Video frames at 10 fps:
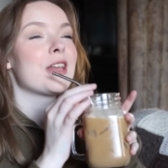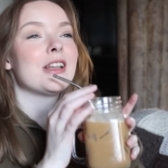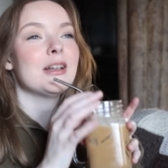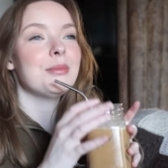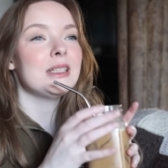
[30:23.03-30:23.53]
I
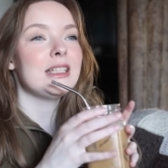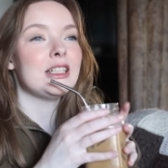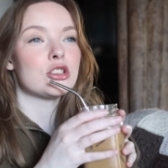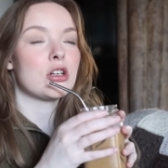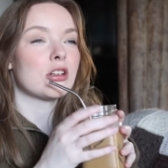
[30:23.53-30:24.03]
think I'm gonna
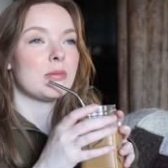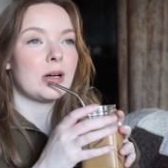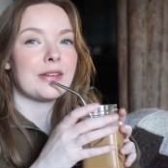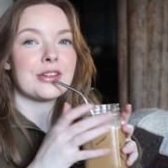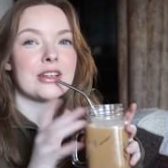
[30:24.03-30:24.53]
eat a chocolate
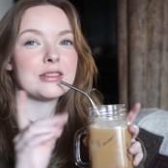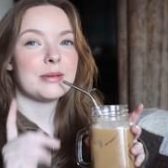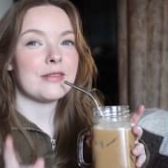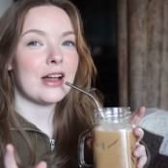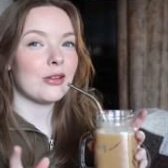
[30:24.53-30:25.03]
bar after this.
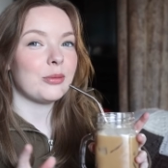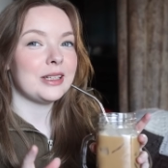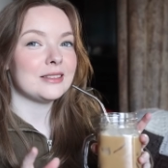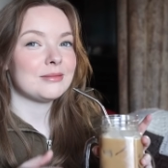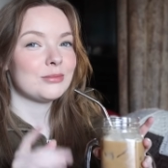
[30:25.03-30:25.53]
We have
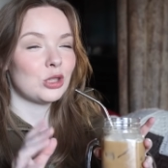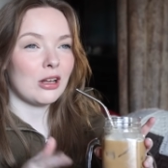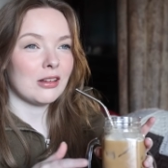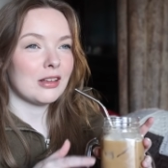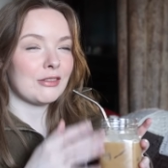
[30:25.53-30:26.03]
Halloween
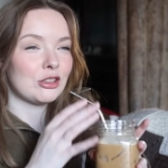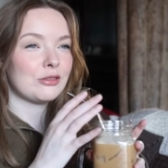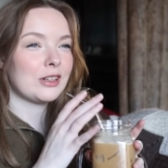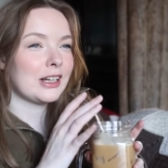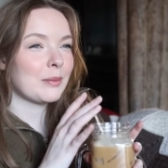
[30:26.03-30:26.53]
chocolate left
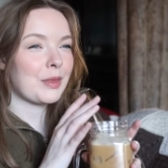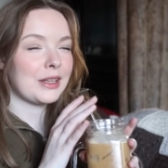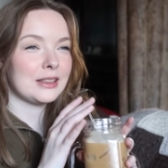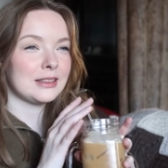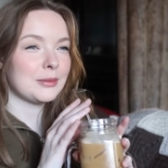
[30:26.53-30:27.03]
over and I'm
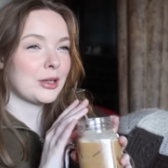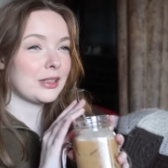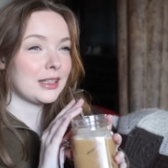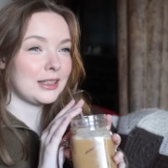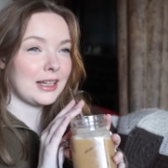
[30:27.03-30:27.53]
thinking about a
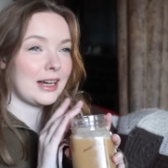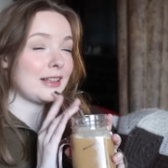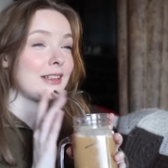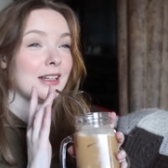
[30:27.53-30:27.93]
Kit Kat.